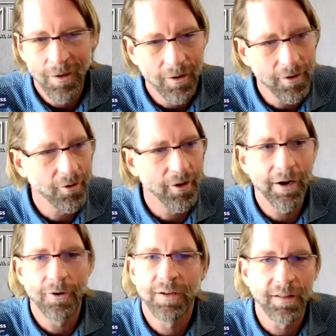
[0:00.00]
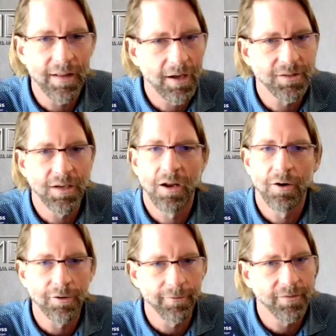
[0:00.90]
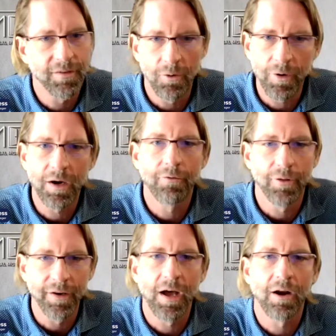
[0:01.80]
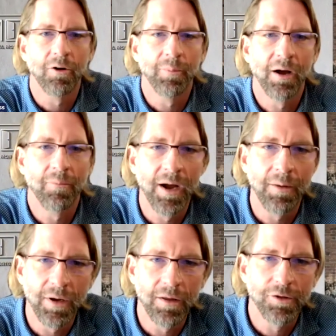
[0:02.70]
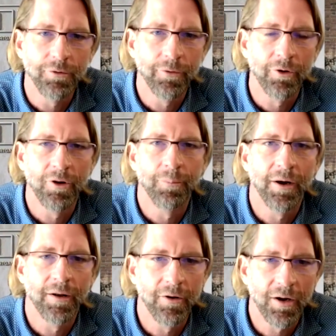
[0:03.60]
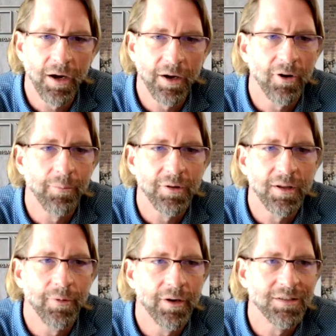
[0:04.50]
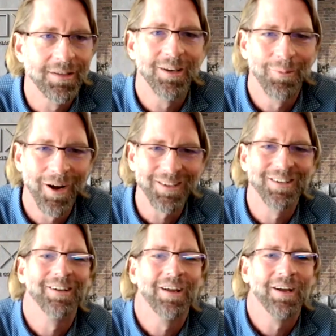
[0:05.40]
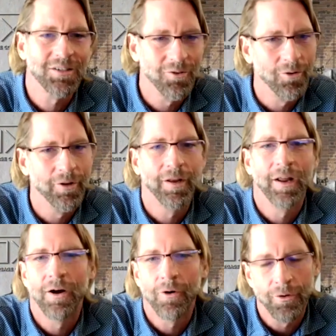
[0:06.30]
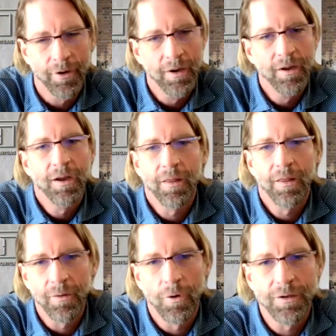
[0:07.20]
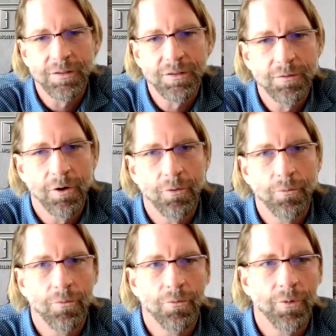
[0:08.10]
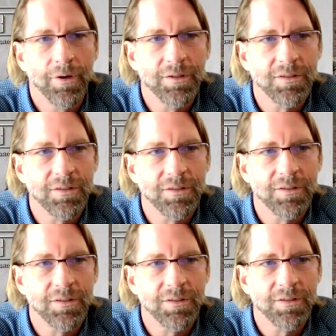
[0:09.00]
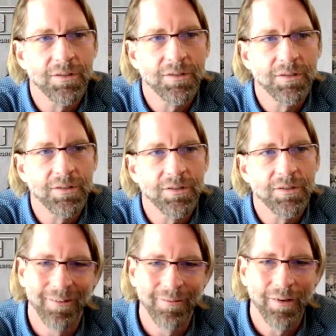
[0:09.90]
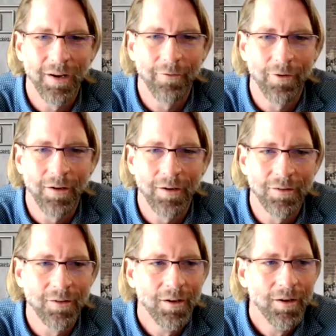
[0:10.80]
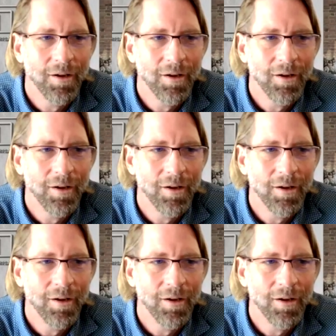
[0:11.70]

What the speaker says: $8,000 or $10,000 or 15 or whatever the dollar amount might be that you've agreed upon in your contract, but that money is then deposited into escrow and then held. And then once the home is complete and everything's